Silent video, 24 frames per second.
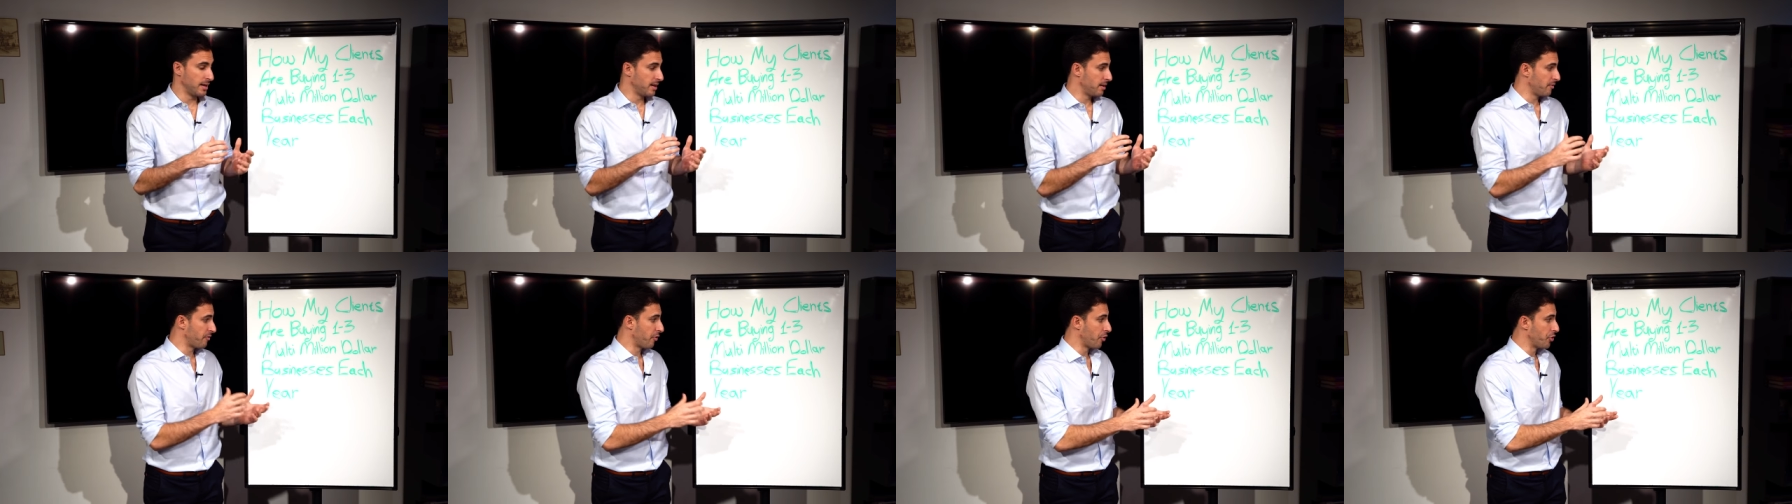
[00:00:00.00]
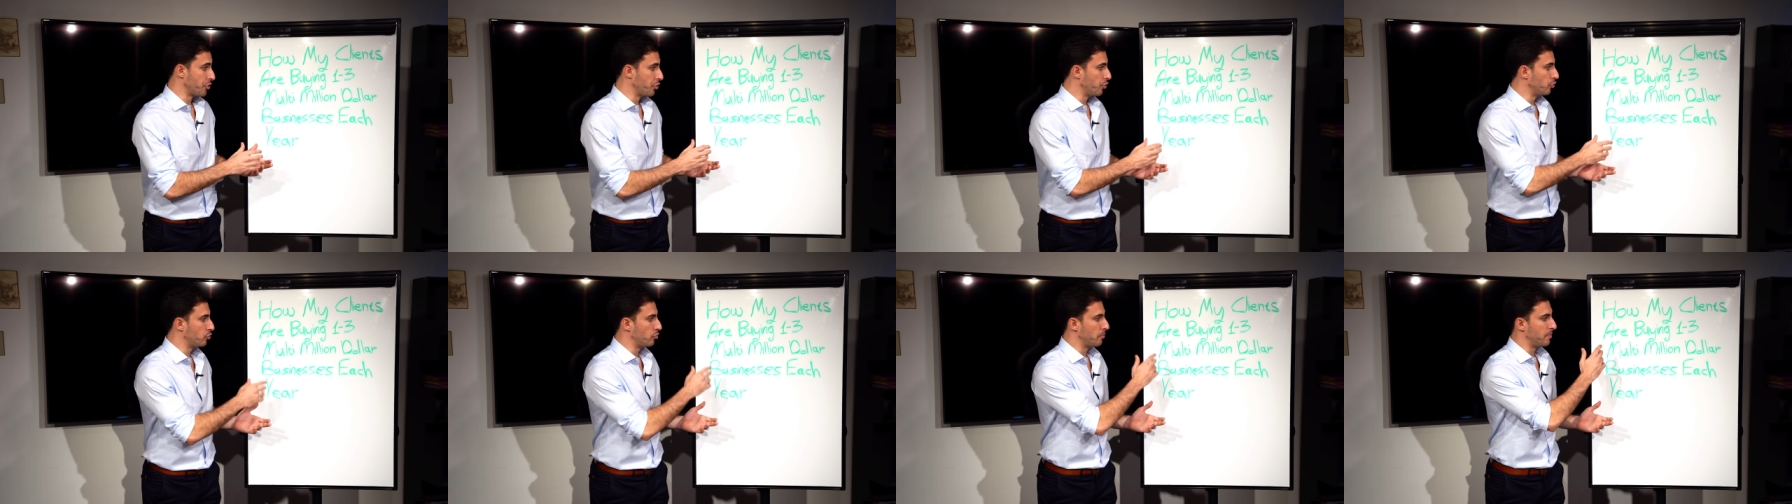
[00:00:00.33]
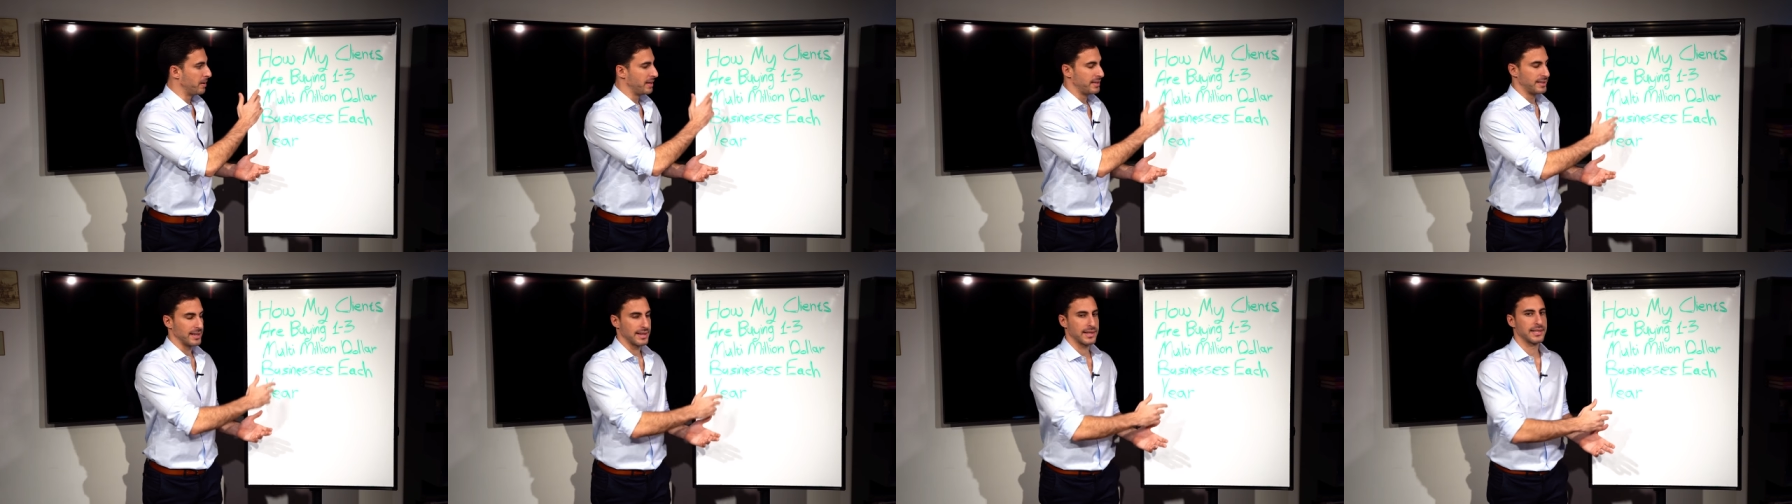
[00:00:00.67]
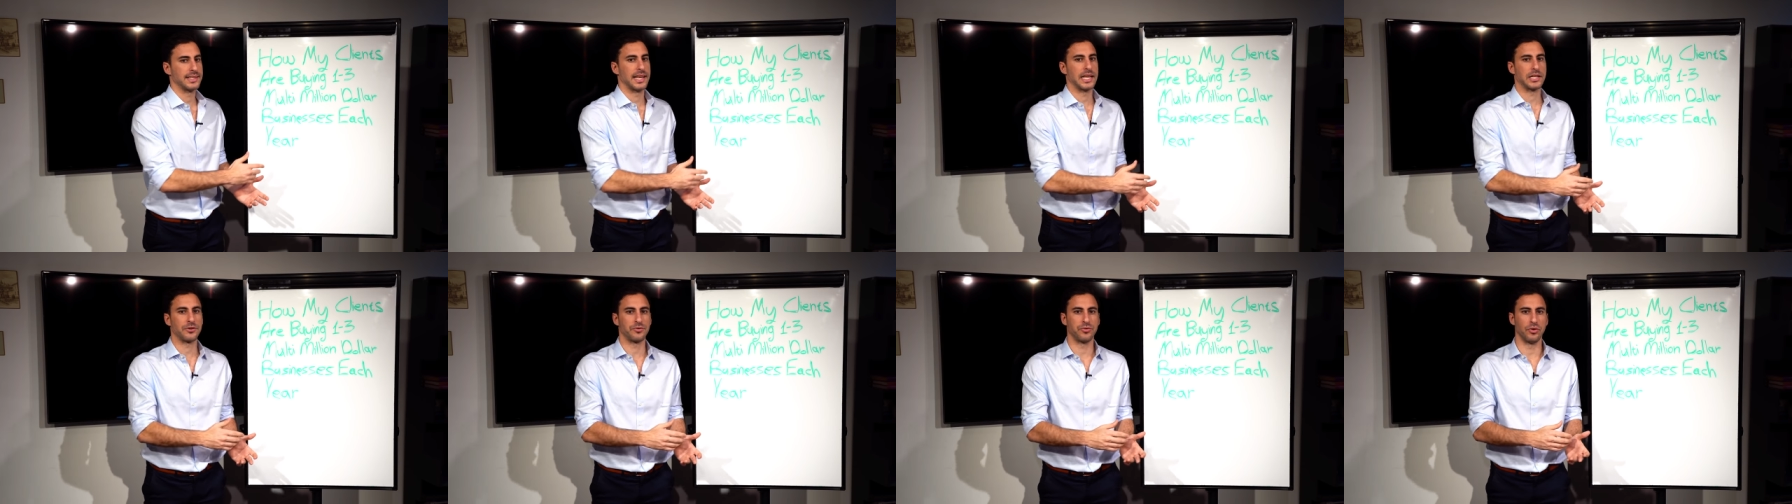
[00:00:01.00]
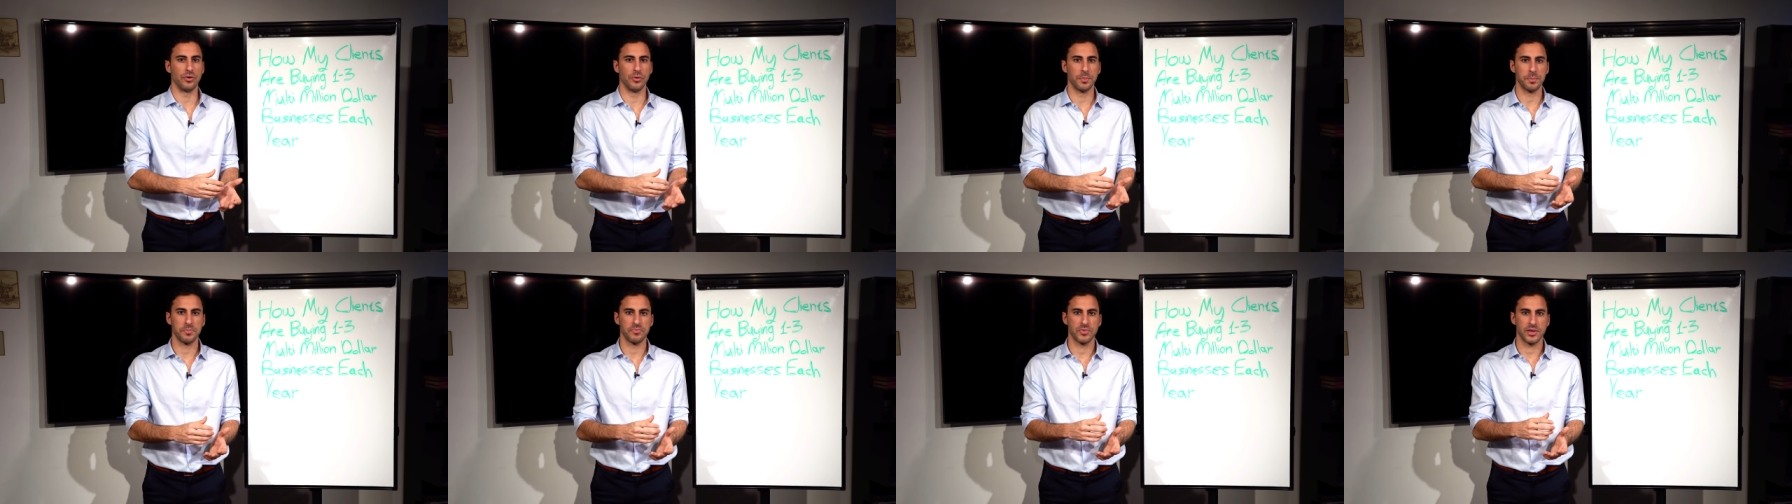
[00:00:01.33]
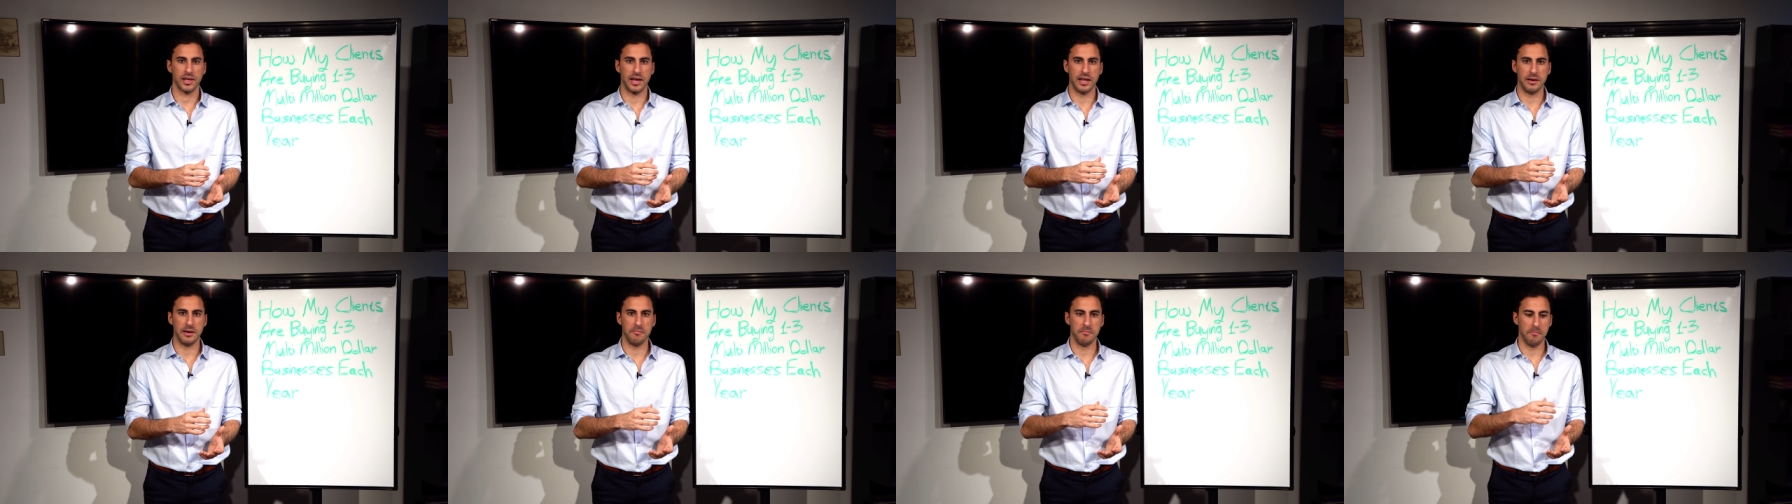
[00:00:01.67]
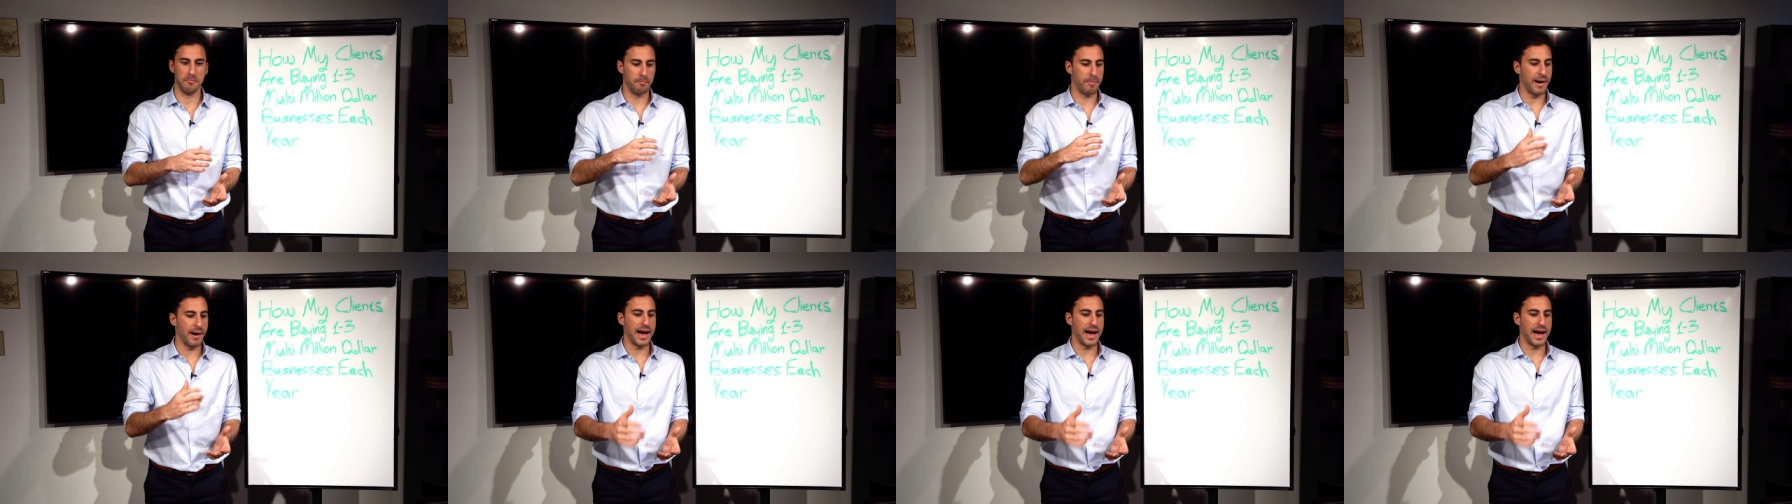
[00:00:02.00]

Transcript: for you to be successful and